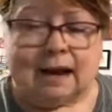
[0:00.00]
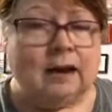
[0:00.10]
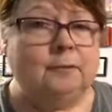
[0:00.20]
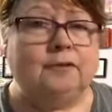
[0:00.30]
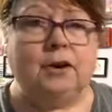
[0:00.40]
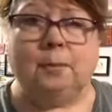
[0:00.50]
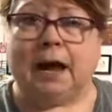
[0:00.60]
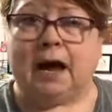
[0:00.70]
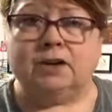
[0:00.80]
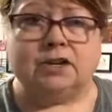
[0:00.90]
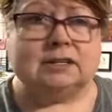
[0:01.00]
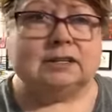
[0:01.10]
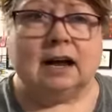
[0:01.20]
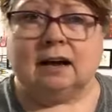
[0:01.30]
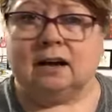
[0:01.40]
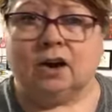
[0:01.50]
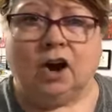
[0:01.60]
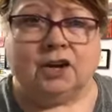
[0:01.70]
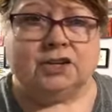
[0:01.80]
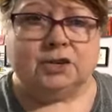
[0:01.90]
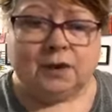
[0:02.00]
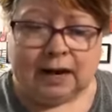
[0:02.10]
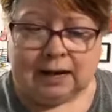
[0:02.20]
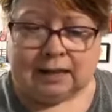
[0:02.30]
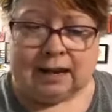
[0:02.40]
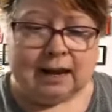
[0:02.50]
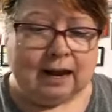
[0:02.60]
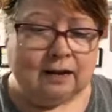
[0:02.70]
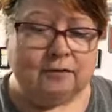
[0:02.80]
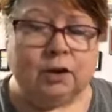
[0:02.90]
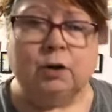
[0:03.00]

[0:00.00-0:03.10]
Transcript: sign up for your badge. It's not going to cost you anything.